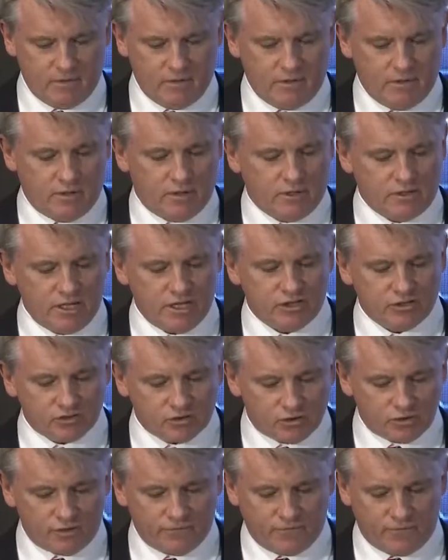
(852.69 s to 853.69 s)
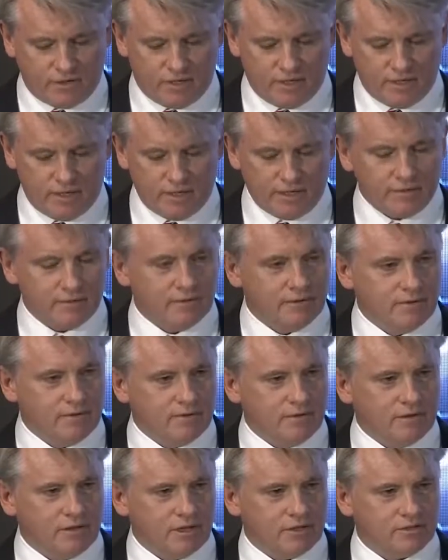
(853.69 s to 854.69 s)
and they certify
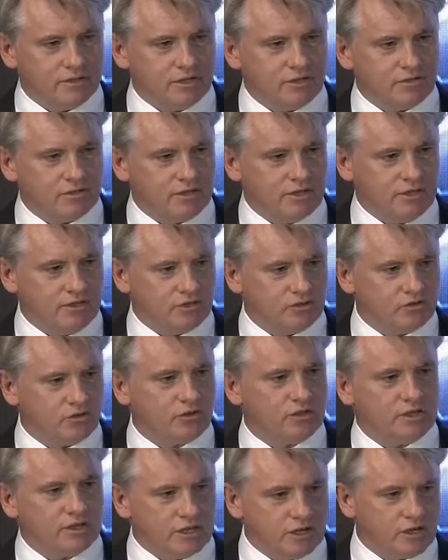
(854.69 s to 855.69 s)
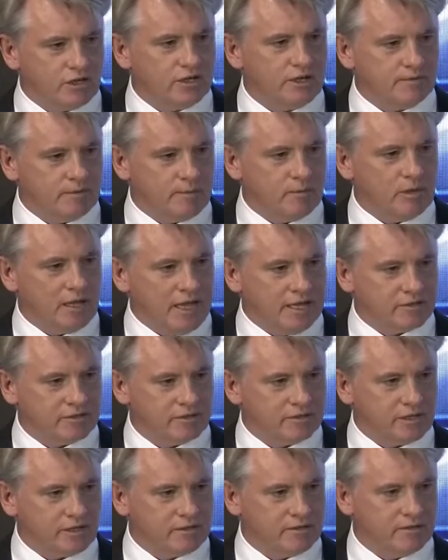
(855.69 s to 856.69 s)
essentially the circularity of a
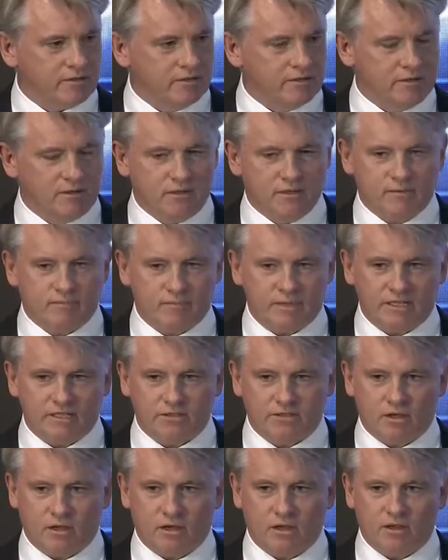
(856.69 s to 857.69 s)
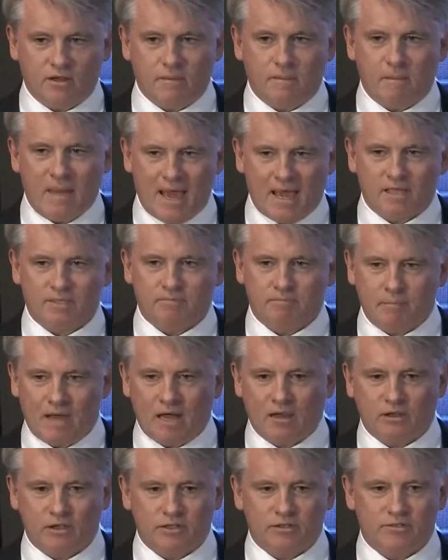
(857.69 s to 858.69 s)
plastic based on the mass
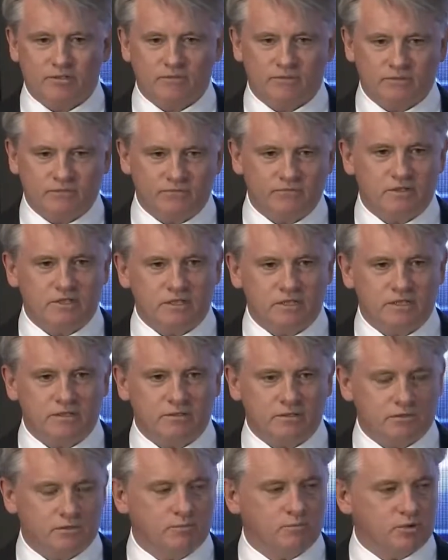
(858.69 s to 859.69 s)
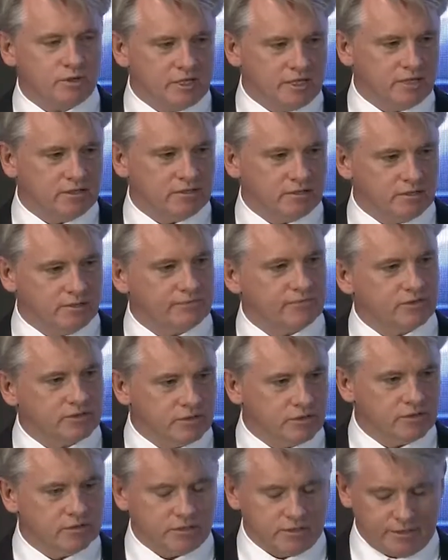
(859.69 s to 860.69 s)
balance of the feed that you bring into the
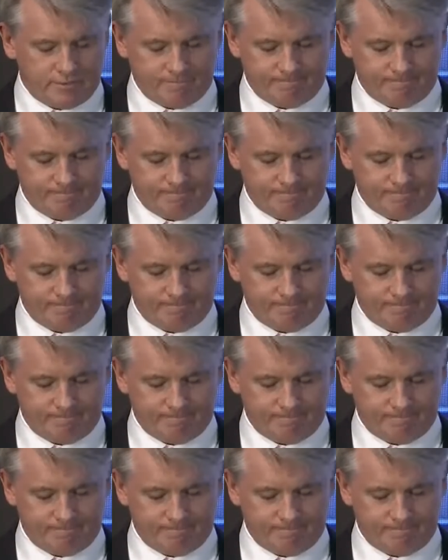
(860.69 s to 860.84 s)
facility.